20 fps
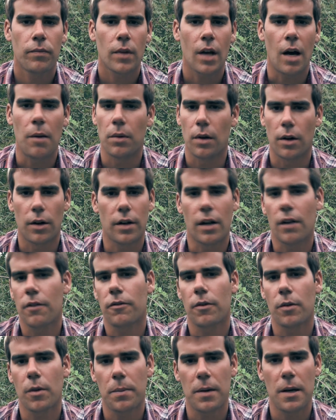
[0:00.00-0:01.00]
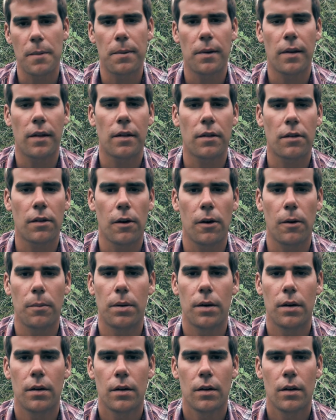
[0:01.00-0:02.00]
I'm learning from the people at the
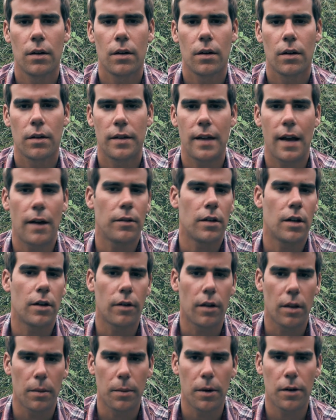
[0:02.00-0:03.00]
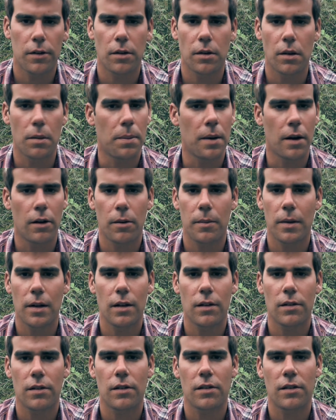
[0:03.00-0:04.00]
top. Down here at the bottom of the pyramid,
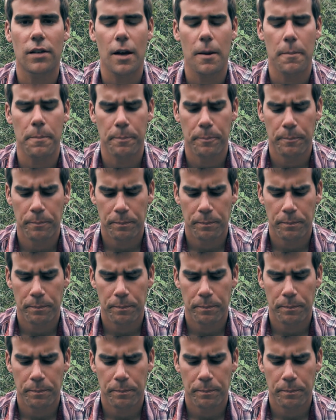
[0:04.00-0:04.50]
it's the same.